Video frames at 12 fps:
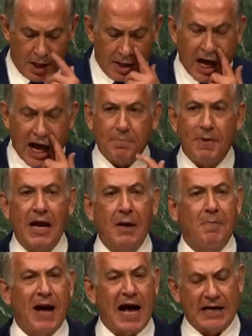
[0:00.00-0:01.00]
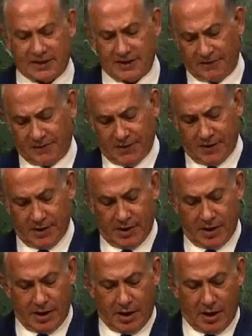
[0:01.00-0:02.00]
Not being passive
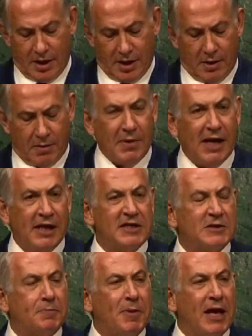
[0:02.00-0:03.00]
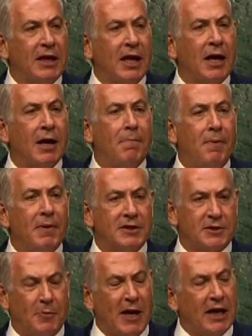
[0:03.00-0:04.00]
means speaking
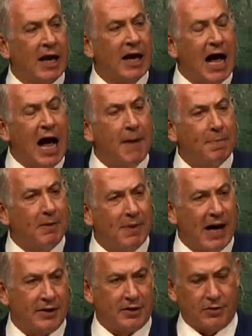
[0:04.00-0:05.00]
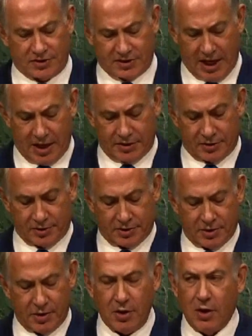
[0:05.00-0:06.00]
up about those dangers.